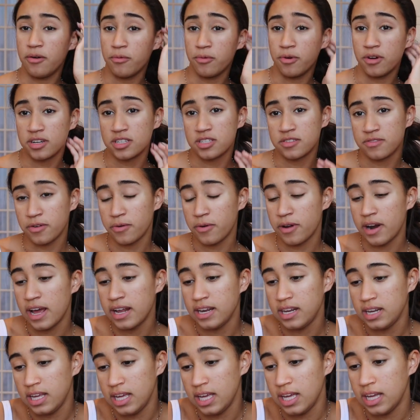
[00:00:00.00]
it works for what I
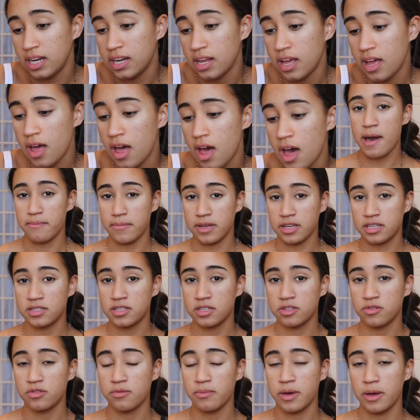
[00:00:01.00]
need. I mix
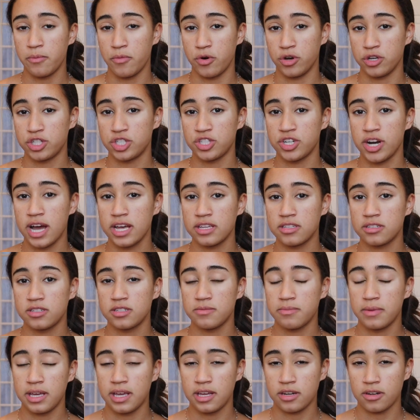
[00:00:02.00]
this with my moisturizer
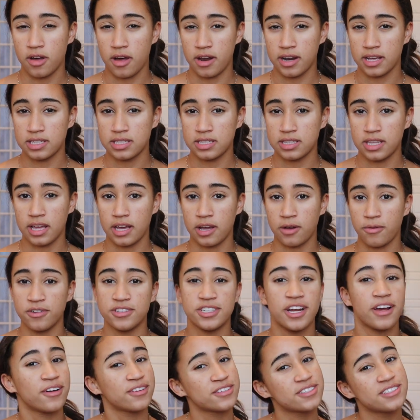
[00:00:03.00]
to make it not as thick,
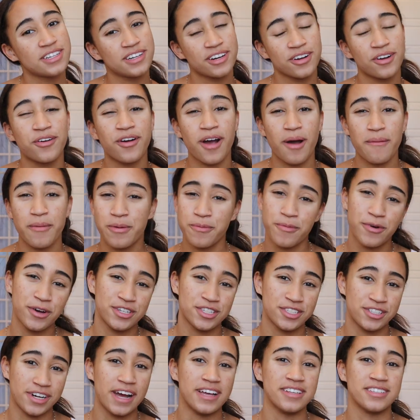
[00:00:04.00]
which I also need to go grab my
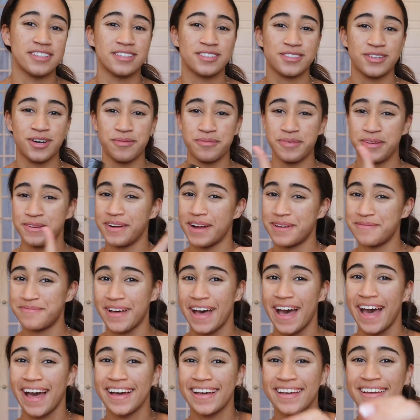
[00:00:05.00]
moisturizer, so I'll be right
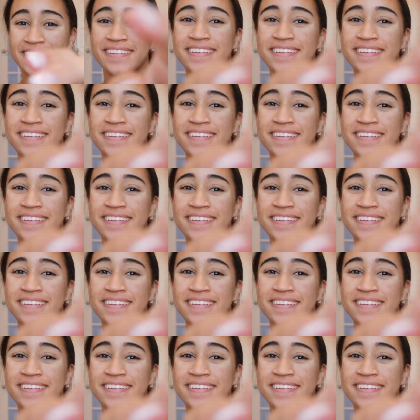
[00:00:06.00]
back.